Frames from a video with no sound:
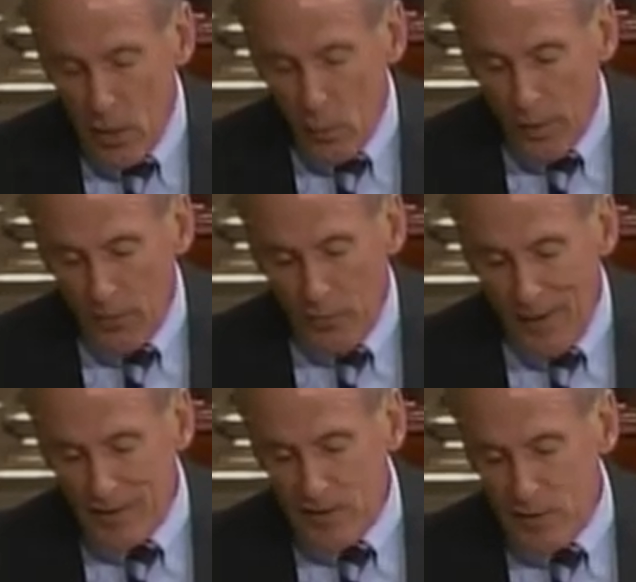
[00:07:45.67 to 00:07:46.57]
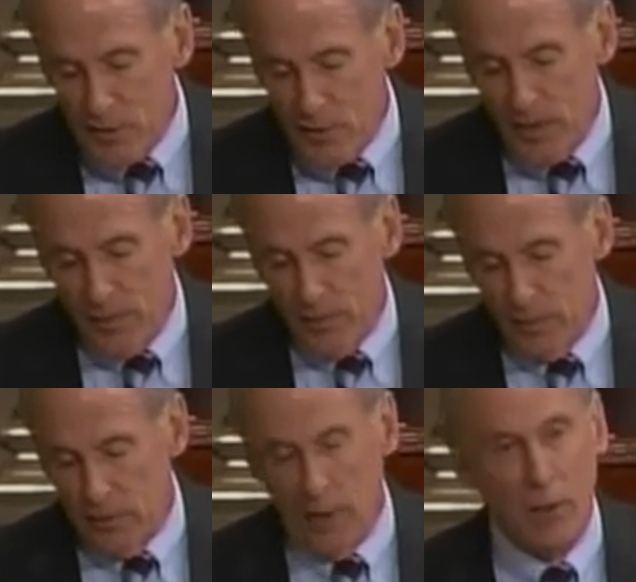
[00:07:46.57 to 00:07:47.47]
"What threatens the
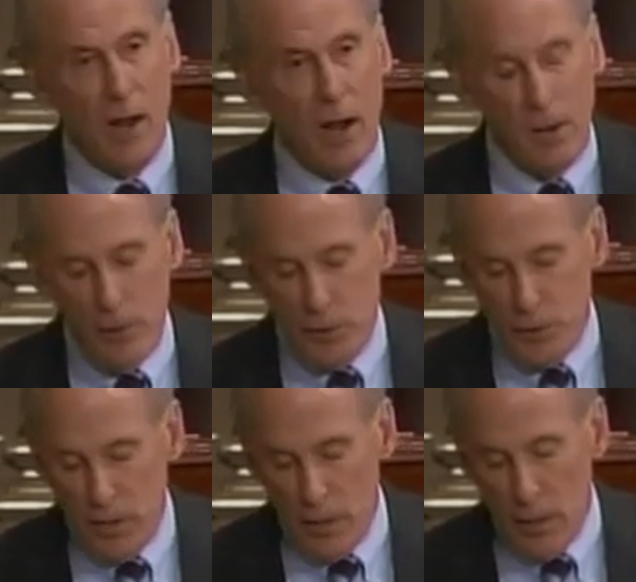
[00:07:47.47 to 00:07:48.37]
ship are large,